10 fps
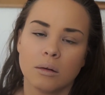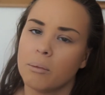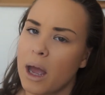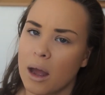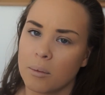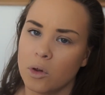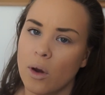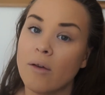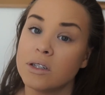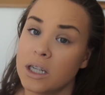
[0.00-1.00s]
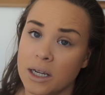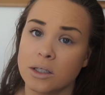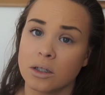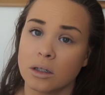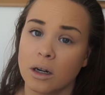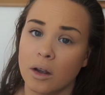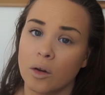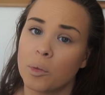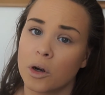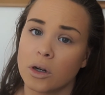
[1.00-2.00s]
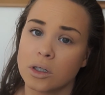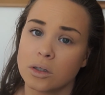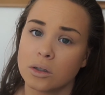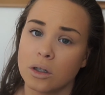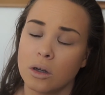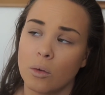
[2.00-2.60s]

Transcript: ma'am, you have a taser in your purse.